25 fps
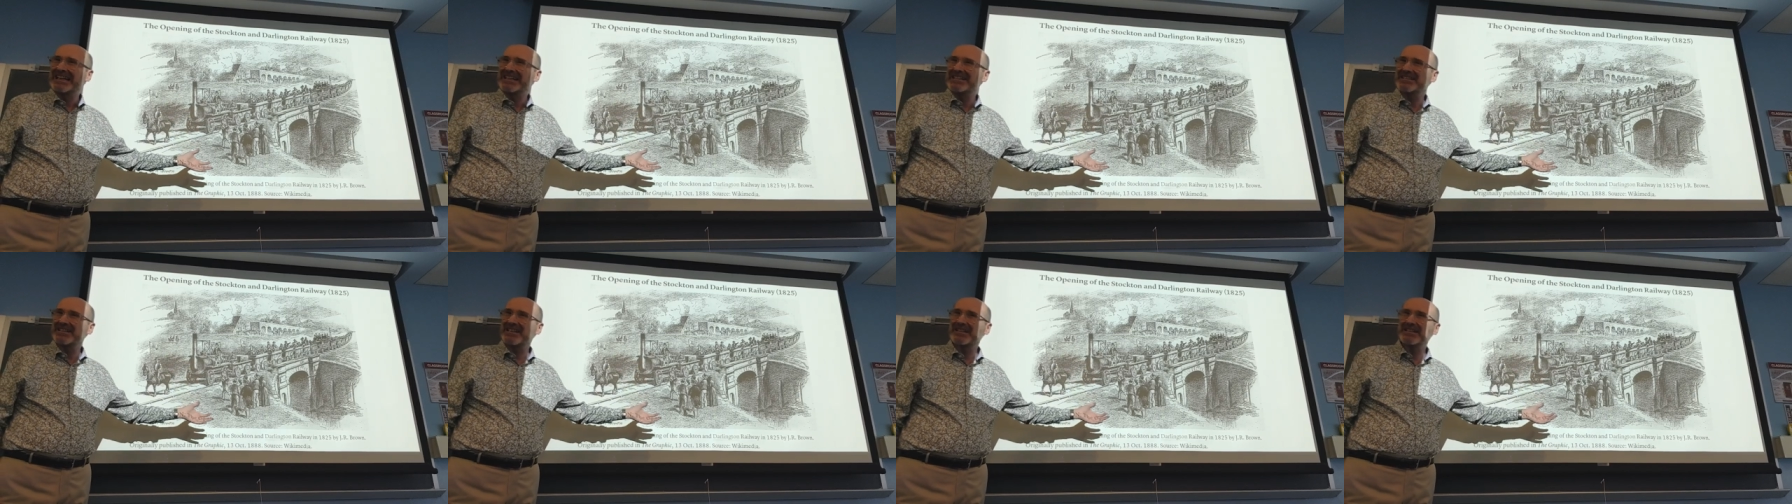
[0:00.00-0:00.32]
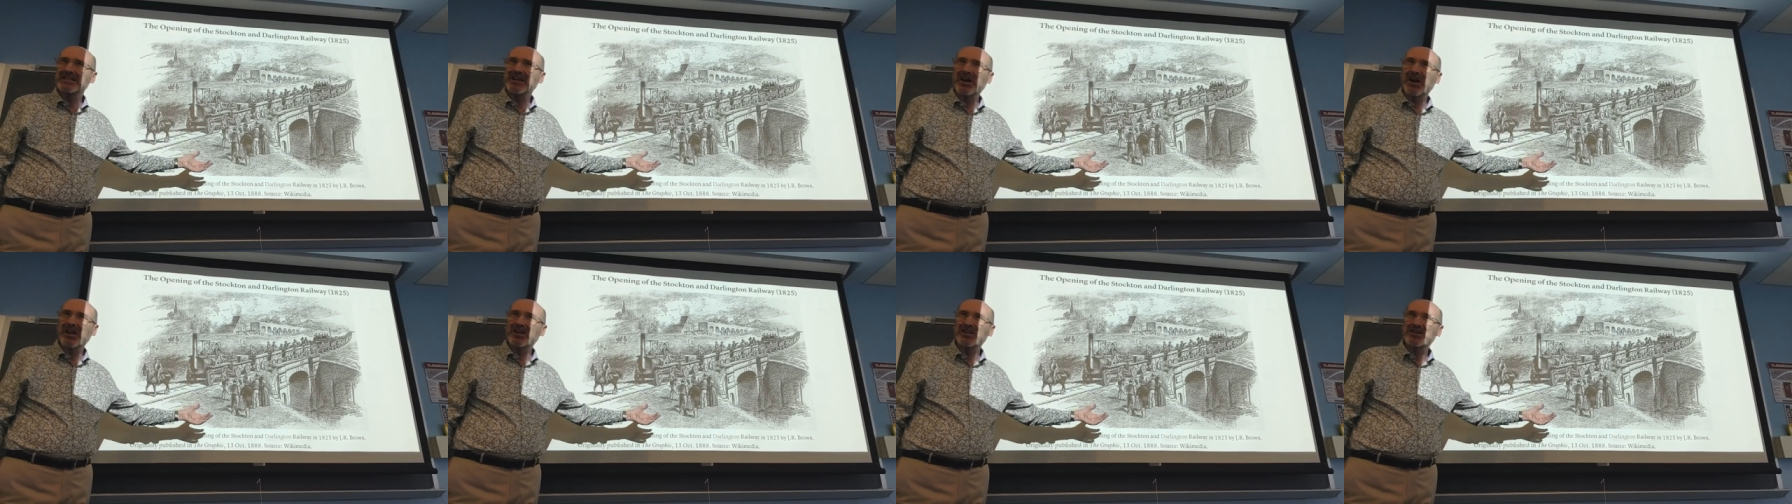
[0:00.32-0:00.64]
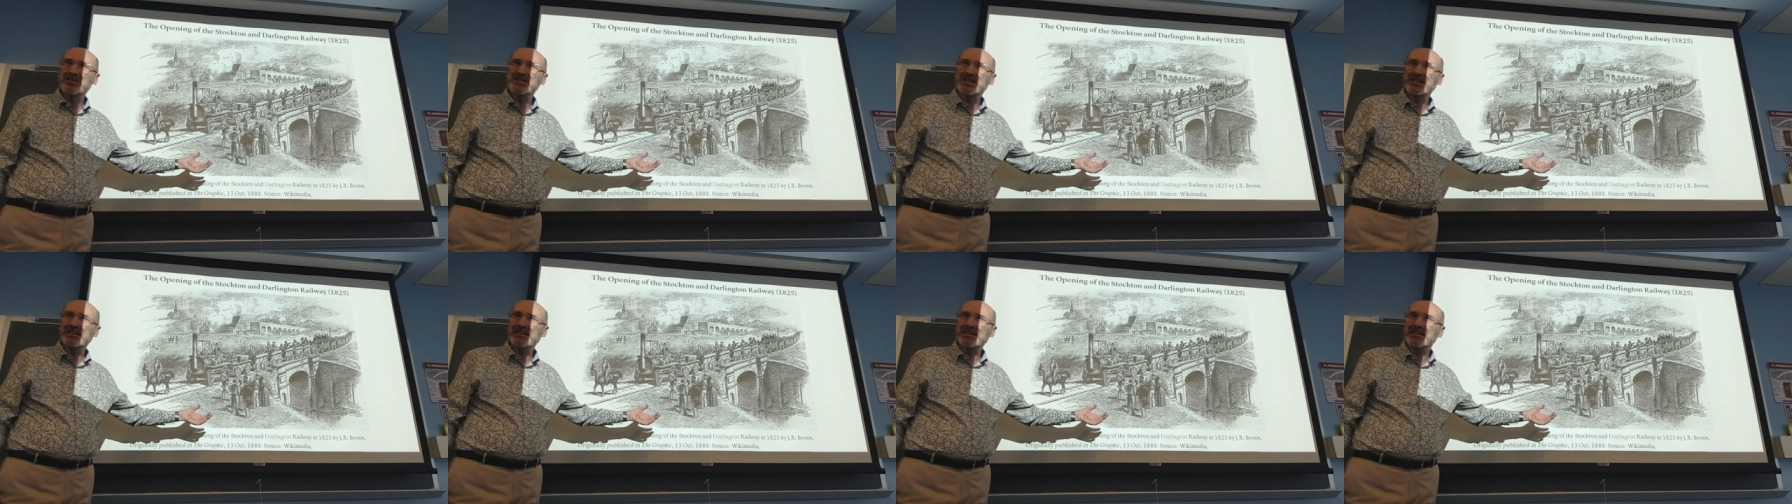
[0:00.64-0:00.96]

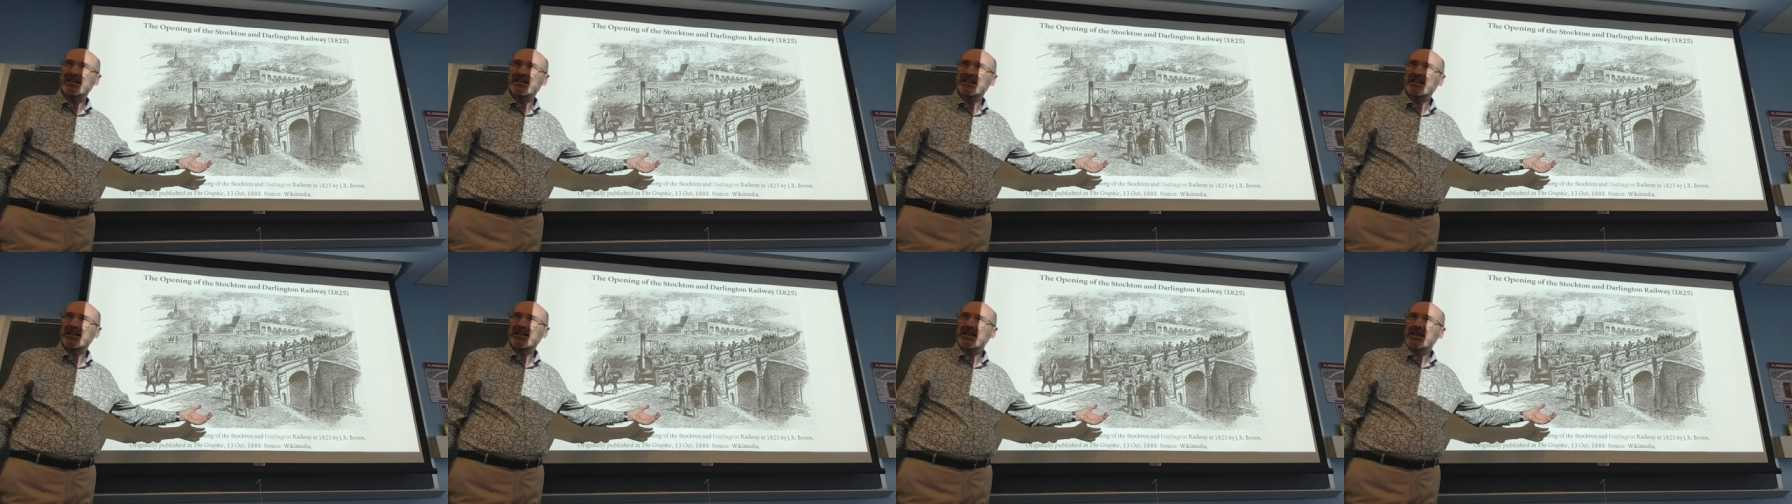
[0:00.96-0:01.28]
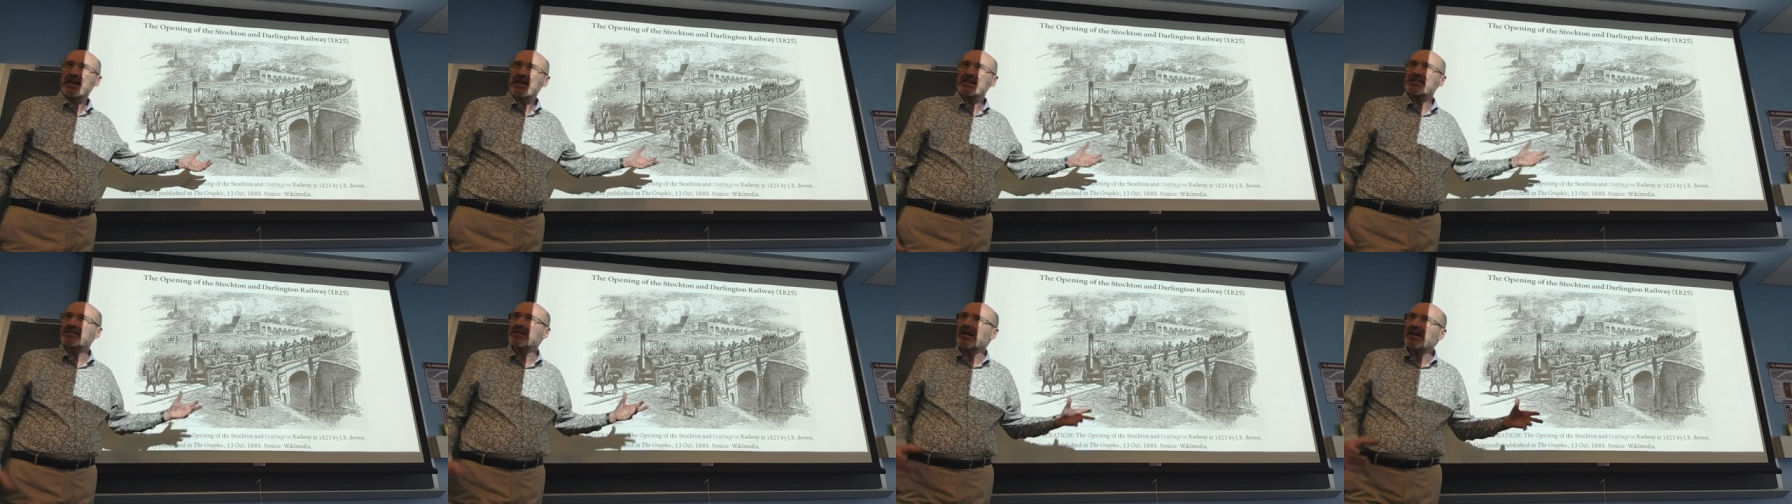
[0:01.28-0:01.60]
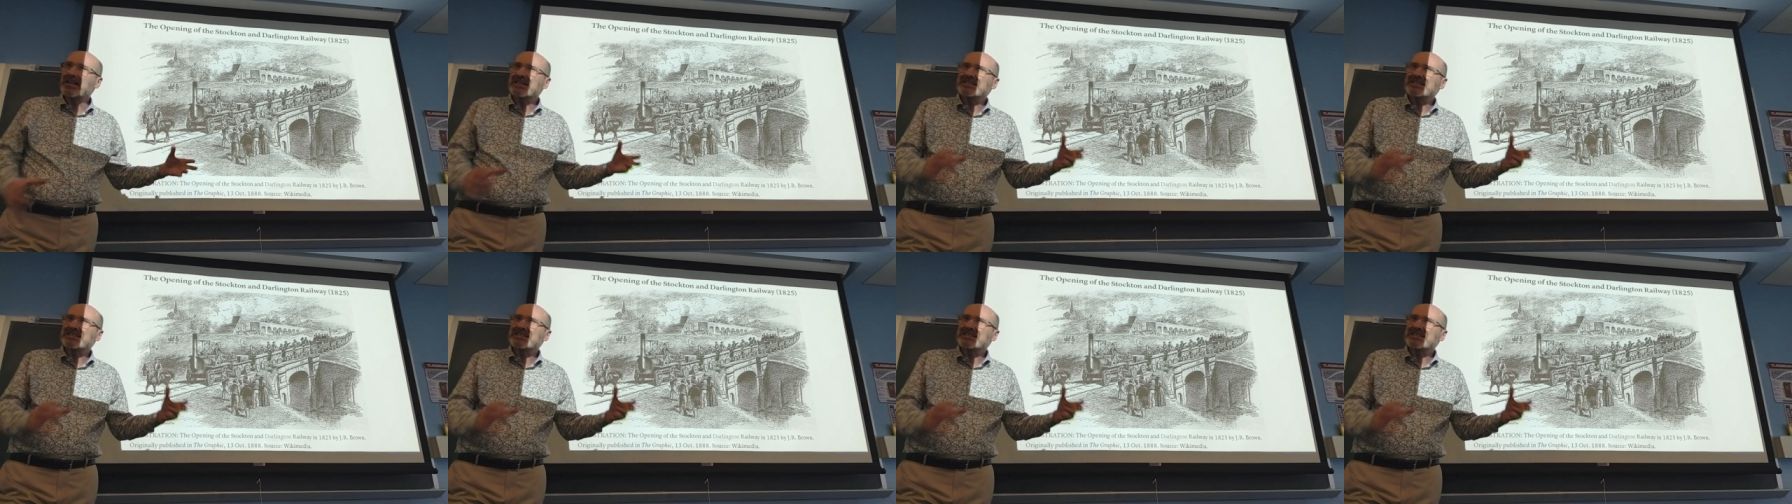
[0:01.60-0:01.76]
technology. It's not a